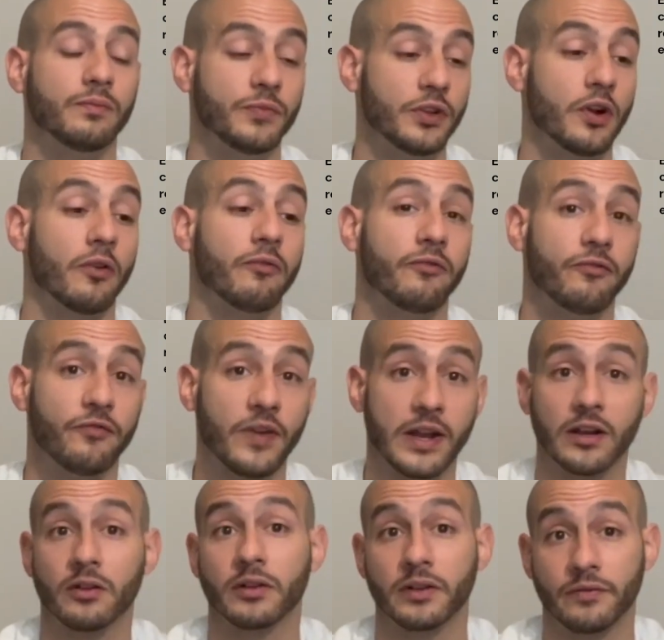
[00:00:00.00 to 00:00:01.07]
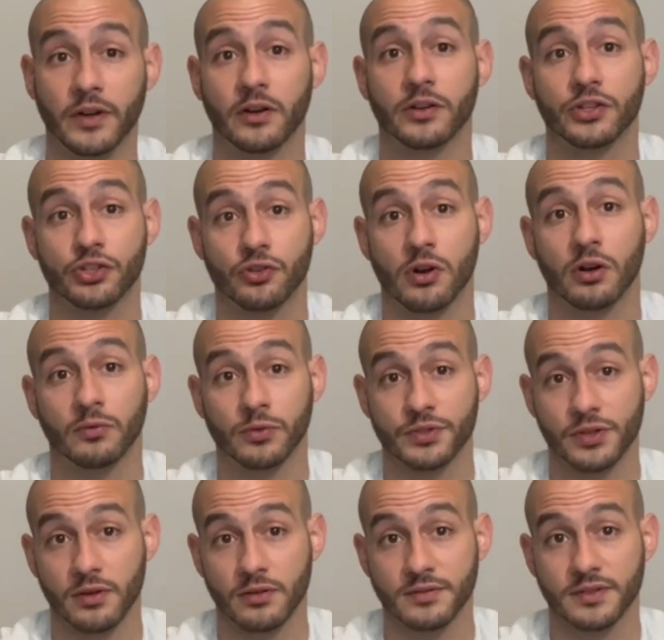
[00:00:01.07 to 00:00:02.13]
very, very strong
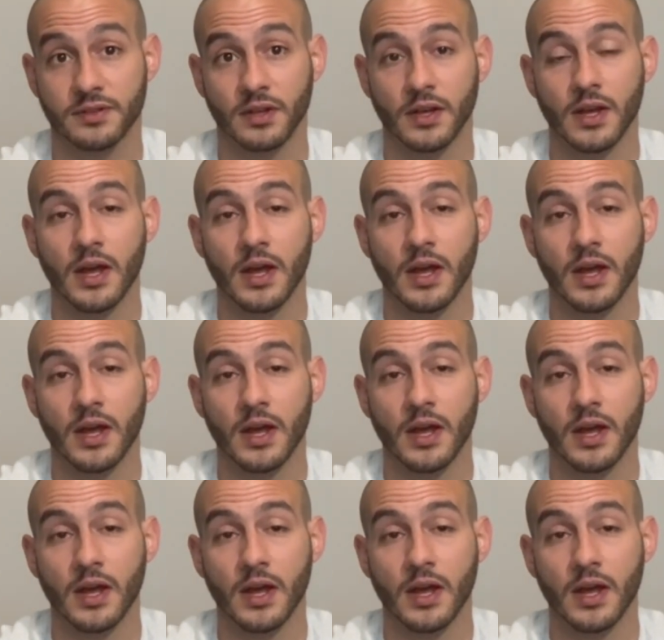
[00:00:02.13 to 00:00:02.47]
results.